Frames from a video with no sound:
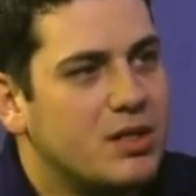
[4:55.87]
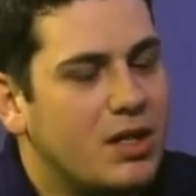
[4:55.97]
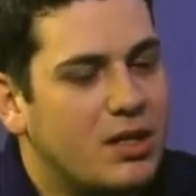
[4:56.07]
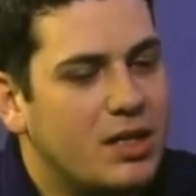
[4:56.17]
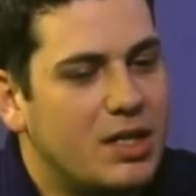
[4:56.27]

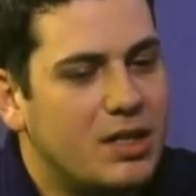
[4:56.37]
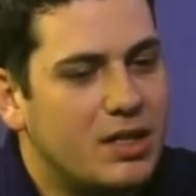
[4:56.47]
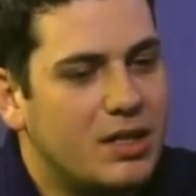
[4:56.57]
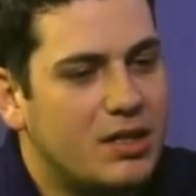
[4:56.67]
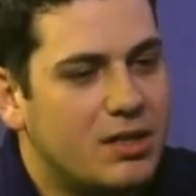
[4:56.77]
Uh,
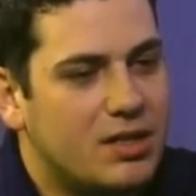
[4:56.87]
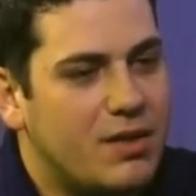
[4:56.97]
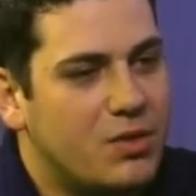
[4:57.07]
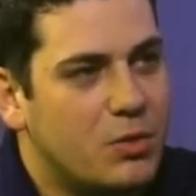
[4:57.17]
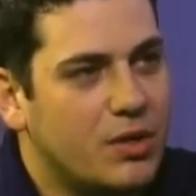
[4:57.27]
anything
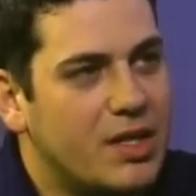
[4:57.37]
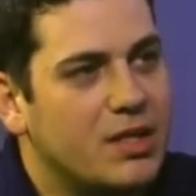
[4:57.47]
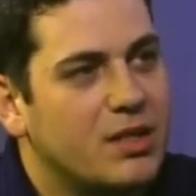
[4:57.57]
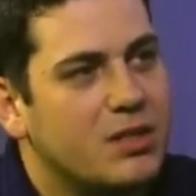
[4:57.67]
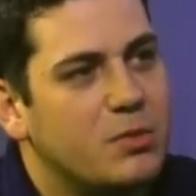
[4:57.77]
safety
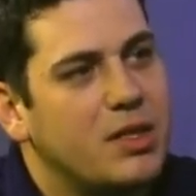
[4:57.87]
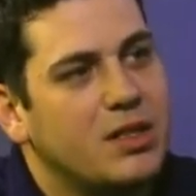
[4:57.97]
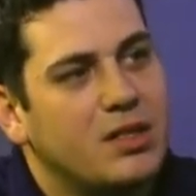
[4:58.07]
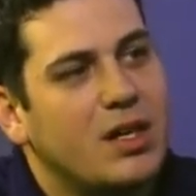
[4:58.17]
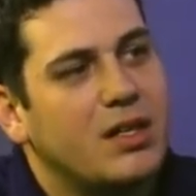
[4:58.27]
related is being
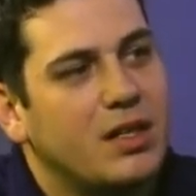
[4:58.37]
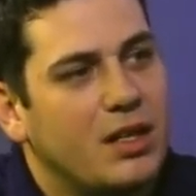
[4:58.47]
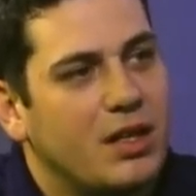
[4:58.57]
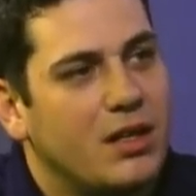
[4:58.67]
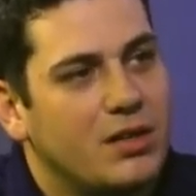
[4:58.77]
done
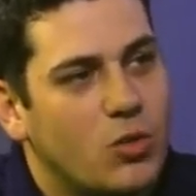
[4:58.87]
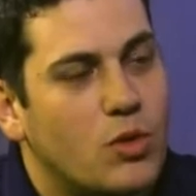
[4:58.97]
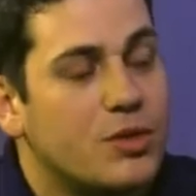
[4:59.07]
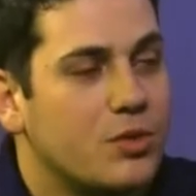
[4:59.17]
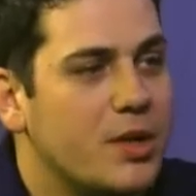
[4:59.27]
uh,
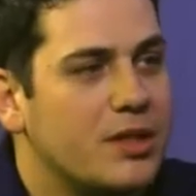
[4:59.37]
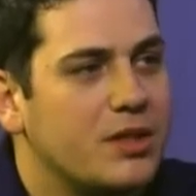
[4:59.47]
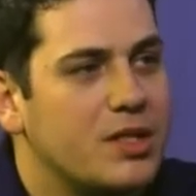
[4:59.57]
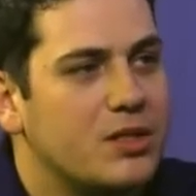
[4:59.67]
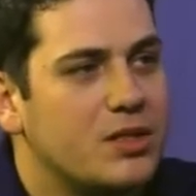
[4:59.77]
according to
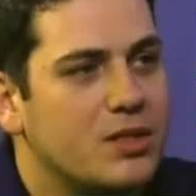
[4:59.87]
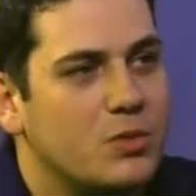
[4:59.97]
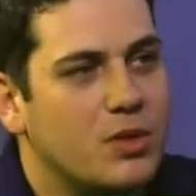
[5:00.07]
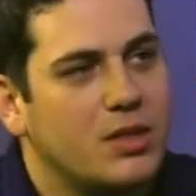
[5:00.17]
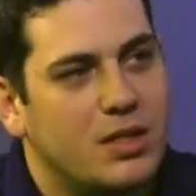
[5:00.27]
regulations is
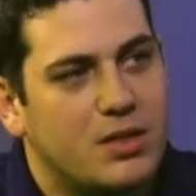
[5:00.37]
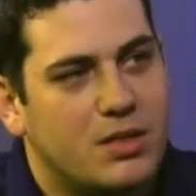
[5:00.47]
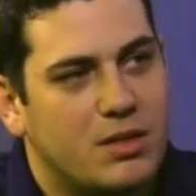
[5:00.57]
what is